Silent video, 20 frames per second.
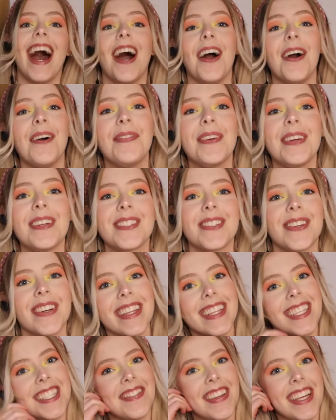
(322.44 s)
I hope you
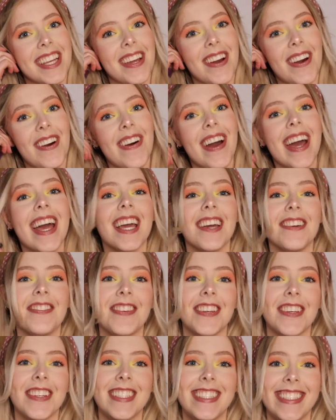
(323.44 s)
enjoyed this video. If
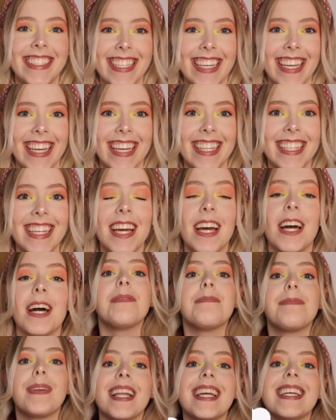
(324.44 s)
you did,
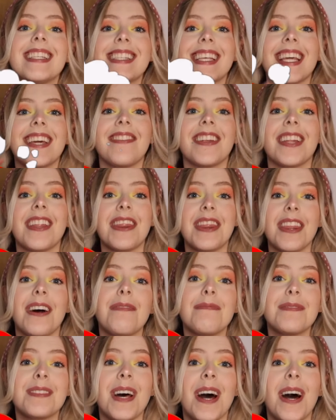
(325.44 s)
please give it a
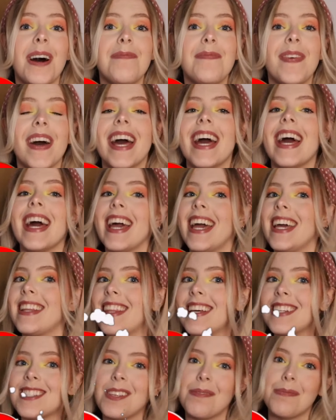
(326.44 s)
thumbs up, hit
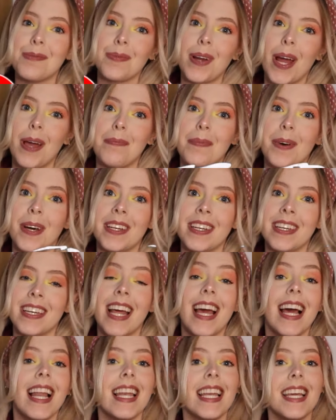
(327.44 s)
that subscribe
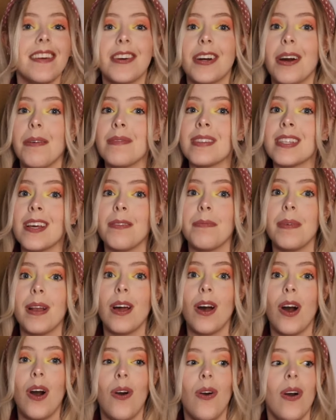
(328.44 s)
button, leave a comment down
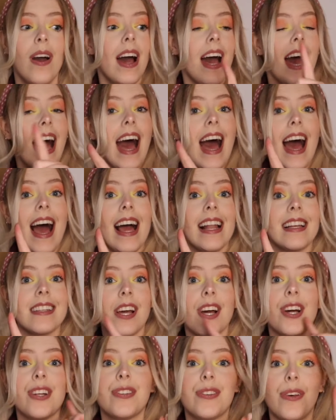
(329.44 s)
below,
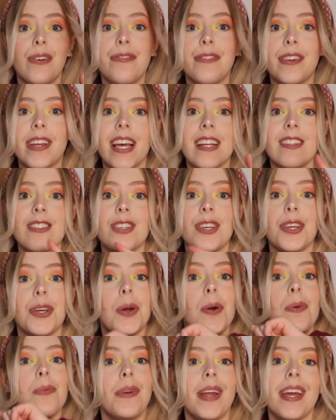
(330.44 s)
and don't forget
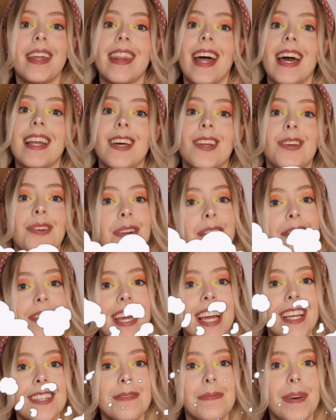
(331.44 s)
to ring that
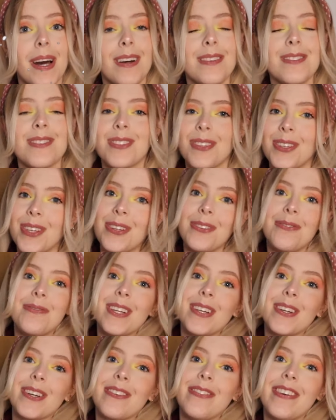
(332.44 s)
notification bell so you'll
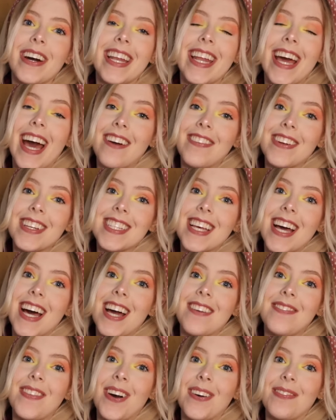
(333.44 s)
be notified every
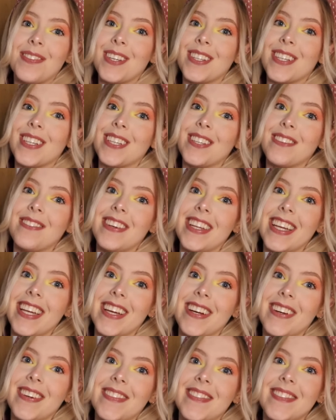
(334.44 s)
time I upload a new
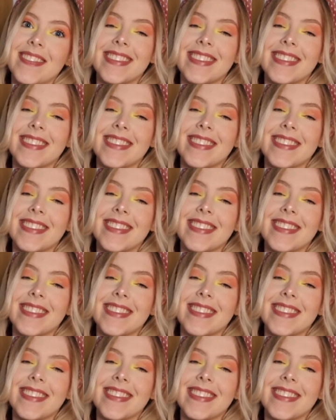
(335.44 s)
video.